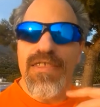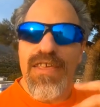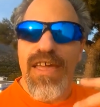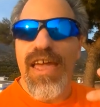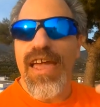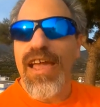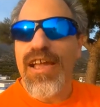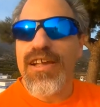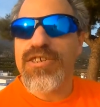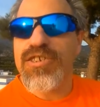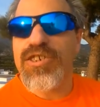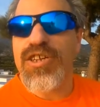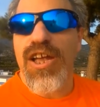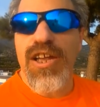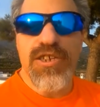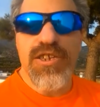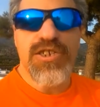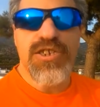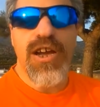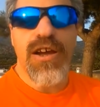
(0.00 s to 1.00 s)
exchanging
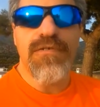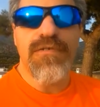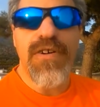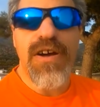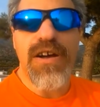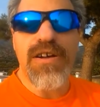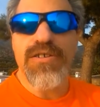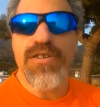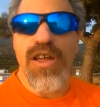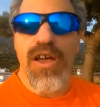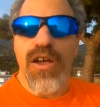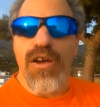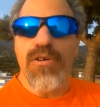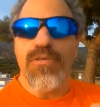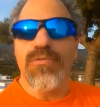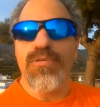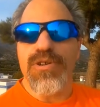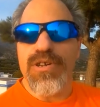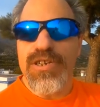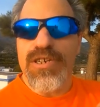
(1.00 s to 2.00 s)
of vows
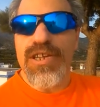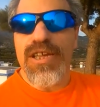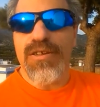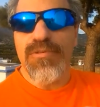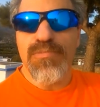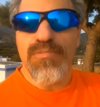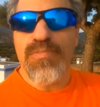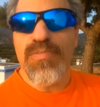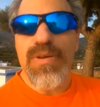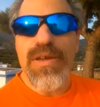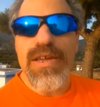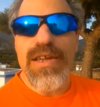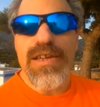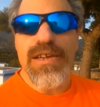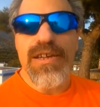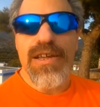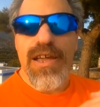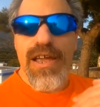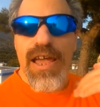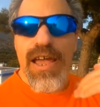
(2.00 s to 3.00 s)
wouldn't impede
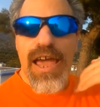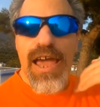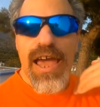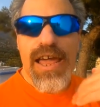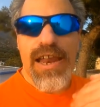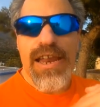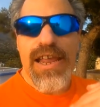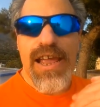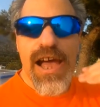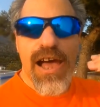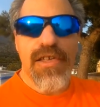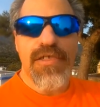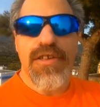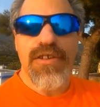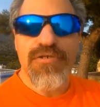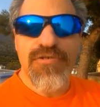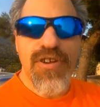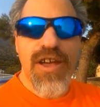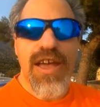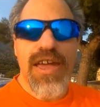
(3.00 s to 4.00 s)
any other
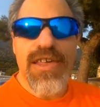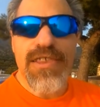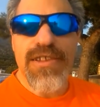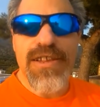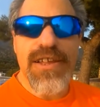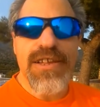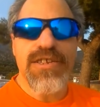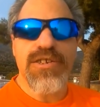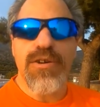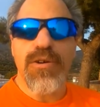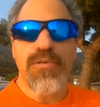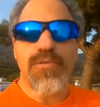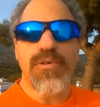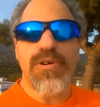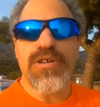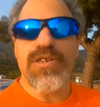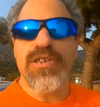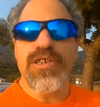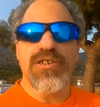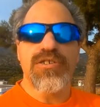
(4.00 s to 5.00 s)
triathlete wanting
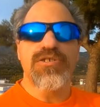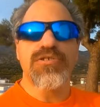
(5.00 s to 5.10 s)
to